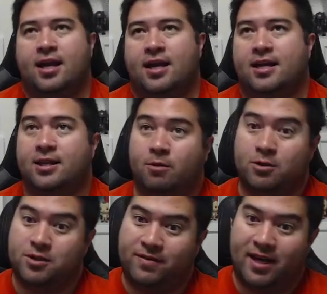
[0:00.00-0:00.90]
And then once
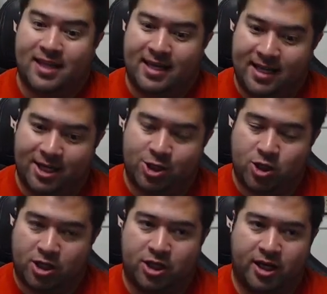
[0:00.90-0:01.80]
we've got that data
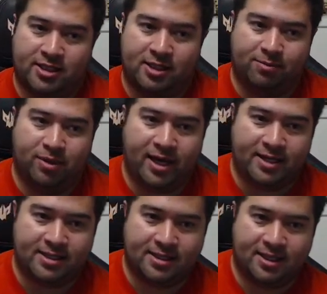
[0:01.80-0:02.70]
structure nice and in
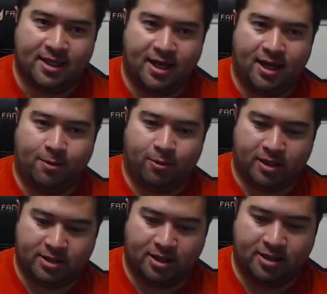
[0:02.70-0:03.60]
place, we're going to
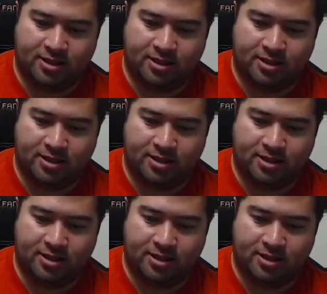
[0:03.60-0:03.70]
start